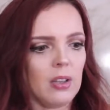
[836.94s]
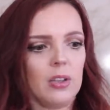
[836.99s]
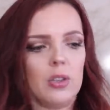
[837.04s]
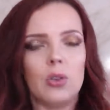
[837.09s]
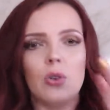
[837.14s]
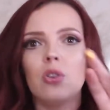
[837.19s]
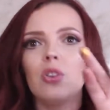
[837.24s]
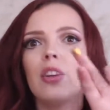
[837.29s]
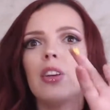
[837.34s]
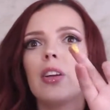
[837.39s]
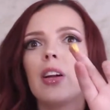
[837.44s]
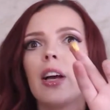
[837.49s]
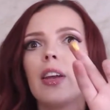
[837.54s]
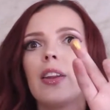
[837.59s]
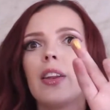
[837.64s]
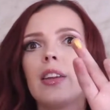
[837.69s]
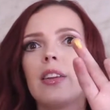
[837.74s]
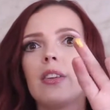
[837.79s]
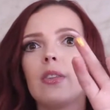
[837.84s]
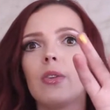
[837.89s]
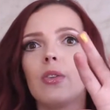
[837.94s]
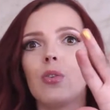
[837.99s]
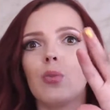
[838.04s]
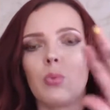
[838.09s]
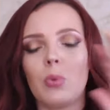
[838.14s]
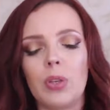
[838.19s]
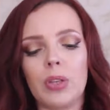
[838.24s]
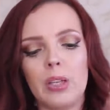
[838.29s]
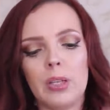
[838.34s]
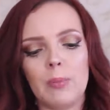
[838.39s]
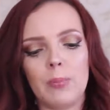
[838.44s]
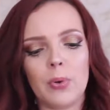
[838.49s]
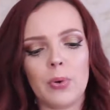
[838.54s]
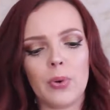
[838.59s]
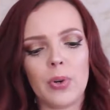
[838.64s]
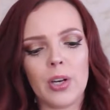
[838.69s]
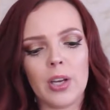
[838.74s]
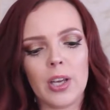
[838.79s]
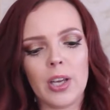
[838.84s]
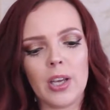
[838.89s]
Gilded. I think this one's really
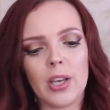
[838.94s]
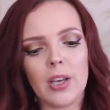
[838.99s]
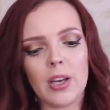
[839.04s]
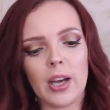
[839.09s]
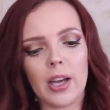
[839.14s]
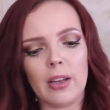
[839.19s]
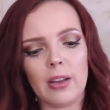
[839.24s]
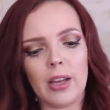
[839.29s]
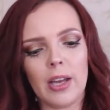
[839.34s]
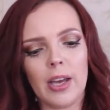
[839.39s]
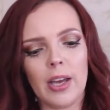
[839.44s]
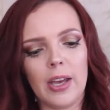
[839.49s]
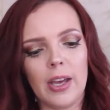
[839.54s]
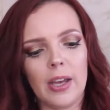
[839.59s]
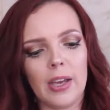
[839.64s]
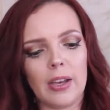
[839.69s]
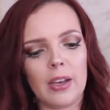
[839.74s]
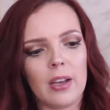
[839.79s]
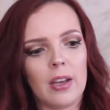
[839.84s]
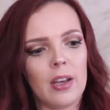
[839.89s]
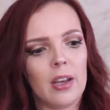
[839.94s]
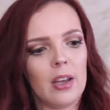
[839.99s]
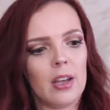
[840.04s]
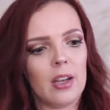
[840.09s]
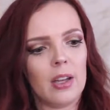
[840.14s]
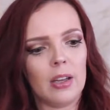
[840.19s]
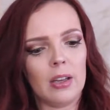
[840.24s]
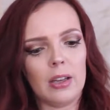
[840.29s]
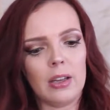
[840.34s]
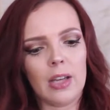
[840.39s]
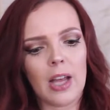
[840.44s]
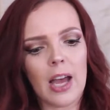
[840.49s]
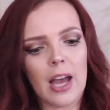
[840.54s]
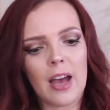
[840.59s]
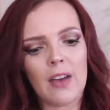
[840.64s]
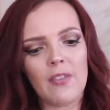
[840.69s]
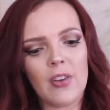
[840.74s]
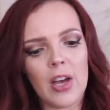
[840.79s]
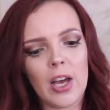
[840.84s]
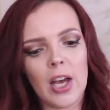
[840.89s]
pretty. I like
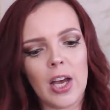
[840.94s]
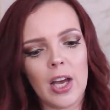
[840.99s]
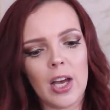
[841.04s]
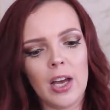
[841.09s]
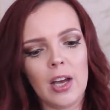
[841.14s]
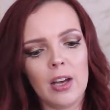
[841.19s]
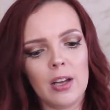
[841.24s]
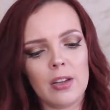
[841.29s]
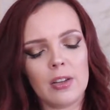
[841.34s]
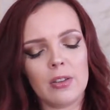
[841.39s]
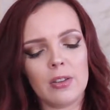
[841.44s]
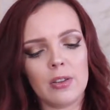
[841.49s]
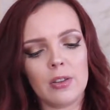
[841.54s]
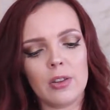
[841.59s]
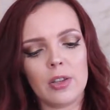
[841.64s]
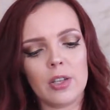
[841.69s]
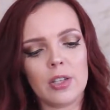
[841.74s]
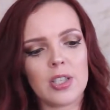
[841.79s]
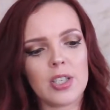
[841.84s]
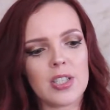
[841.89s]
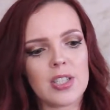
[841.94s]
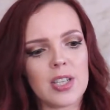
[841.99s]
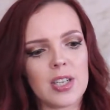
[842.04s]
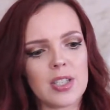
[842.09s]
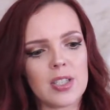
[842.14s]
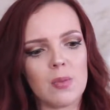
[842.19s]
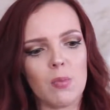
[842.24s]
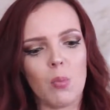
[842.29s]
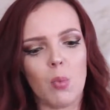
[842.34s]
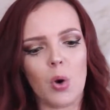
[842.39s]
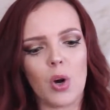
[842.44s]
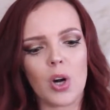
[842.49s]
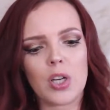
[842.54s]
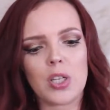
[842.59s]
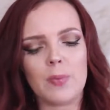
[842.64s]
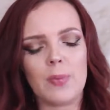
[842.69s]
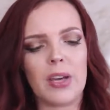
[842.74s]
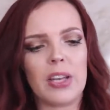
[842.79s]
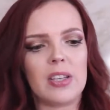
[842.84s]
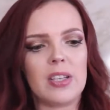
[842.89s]
Lava. It does take some work
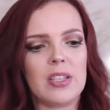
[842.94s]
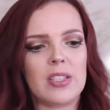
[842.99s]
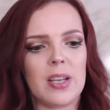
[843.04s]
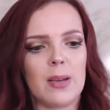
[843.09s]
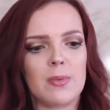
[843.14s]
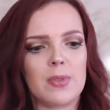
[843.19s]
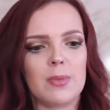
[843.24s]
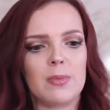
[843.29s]
to pick these up